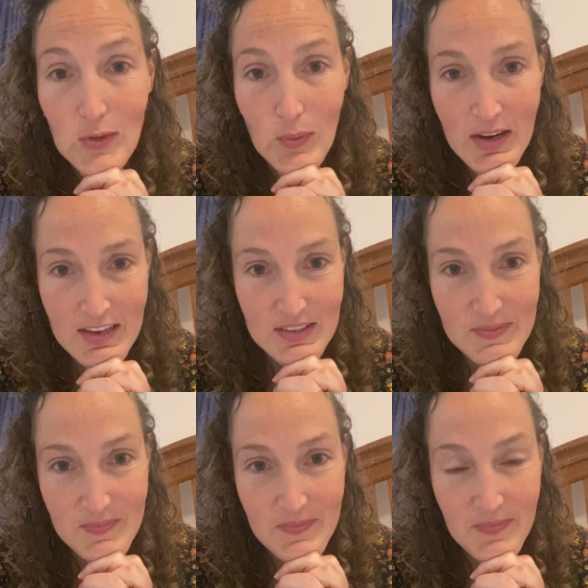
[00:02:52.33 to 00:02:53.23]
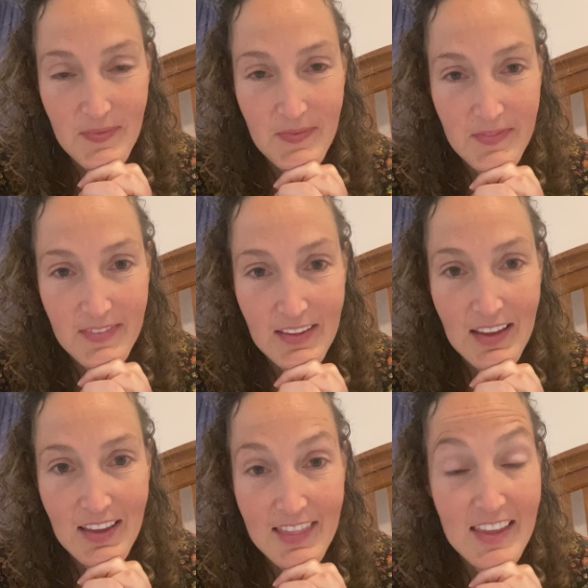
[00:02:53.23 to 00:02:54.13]
Great.
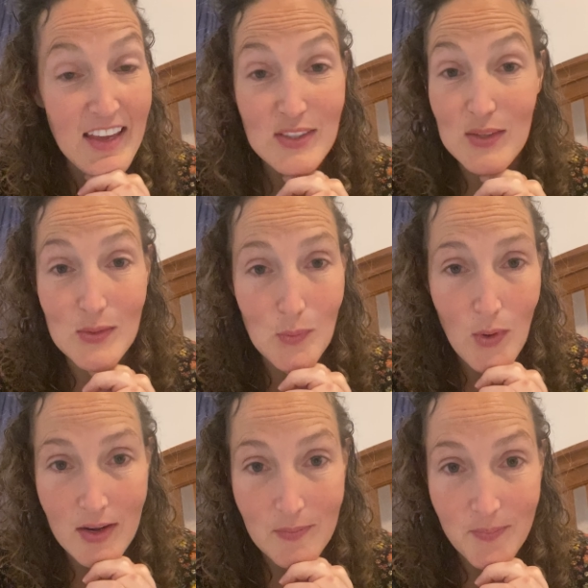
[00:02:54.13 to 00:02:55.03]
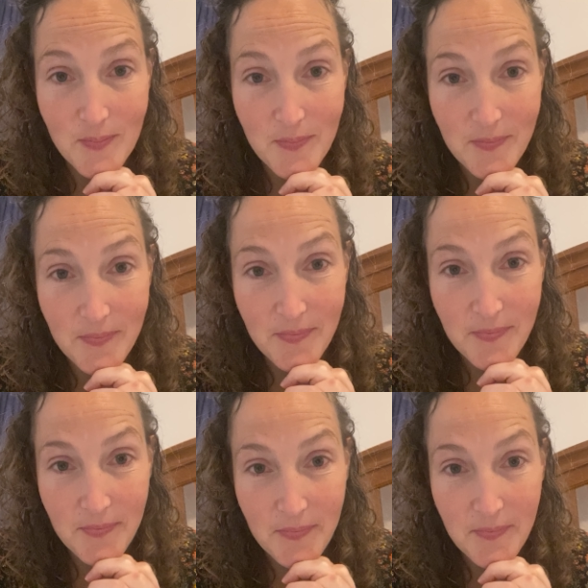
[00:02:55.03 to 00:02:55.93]
The answer is 1.
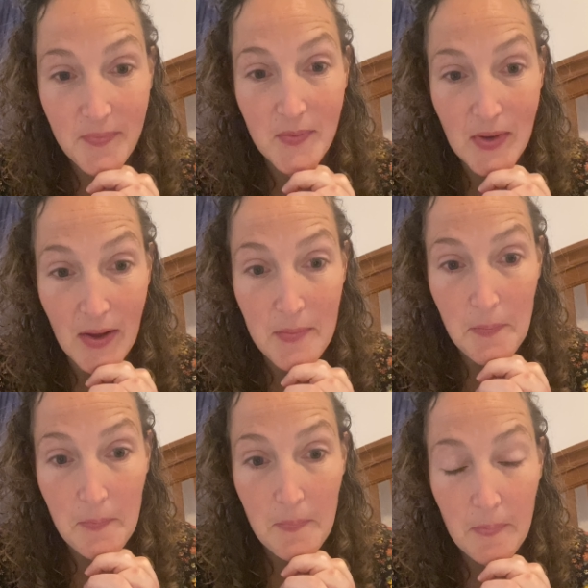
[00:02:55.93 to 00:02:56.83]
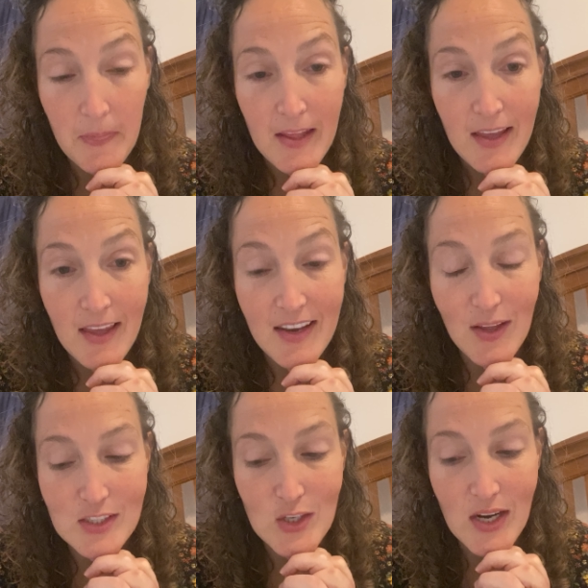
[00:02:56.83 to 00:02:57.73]
Okay.
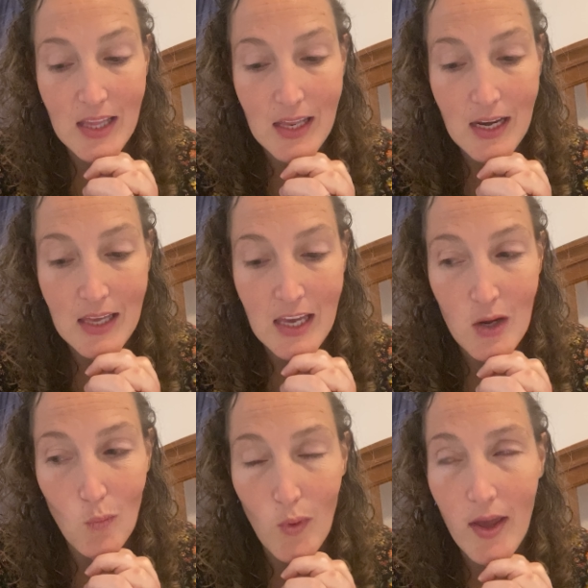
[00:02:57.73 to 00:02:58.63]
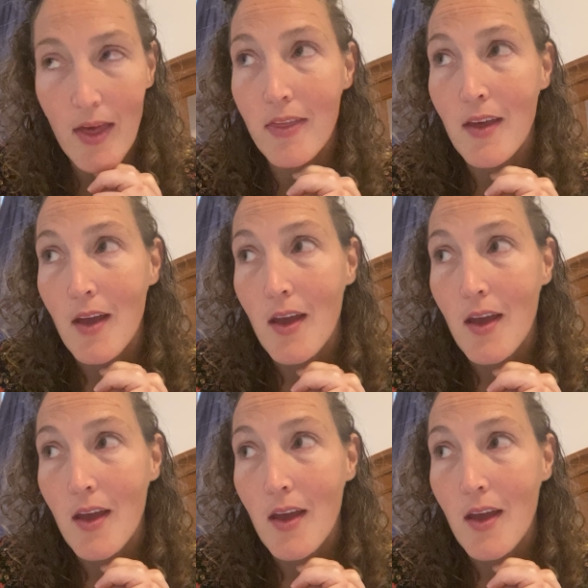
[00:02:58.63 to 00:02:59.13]
Now let's try that again with